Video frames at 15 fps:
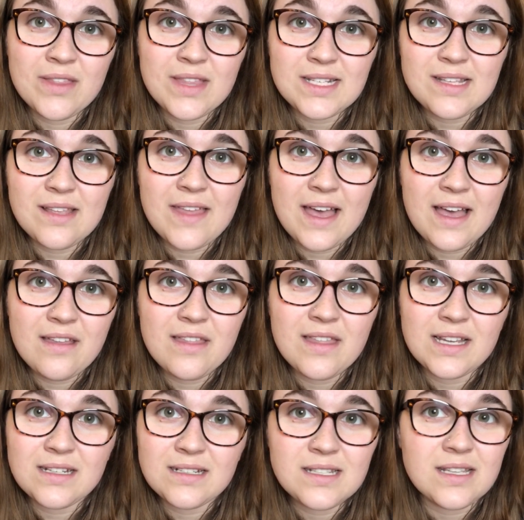and things like that are
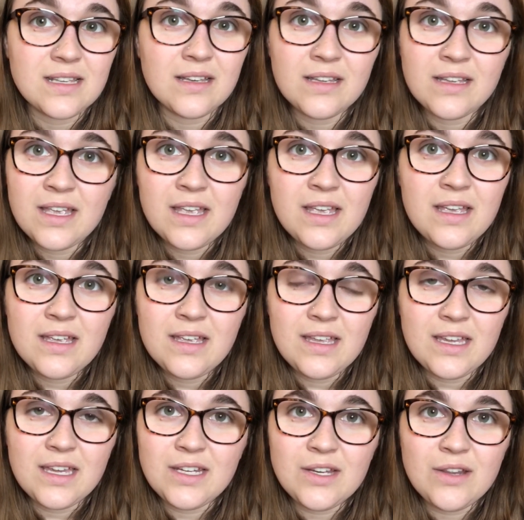things that
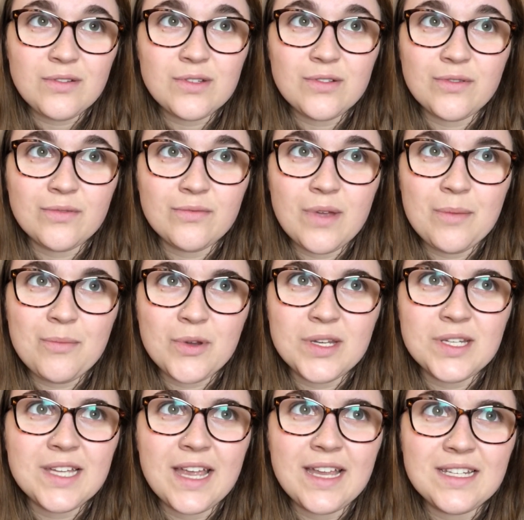you don't sort of
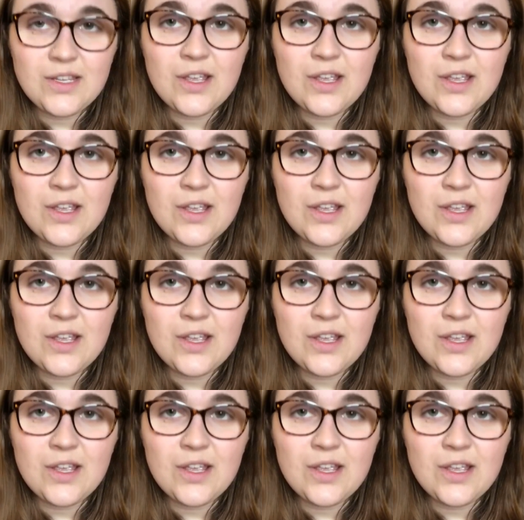appreciate.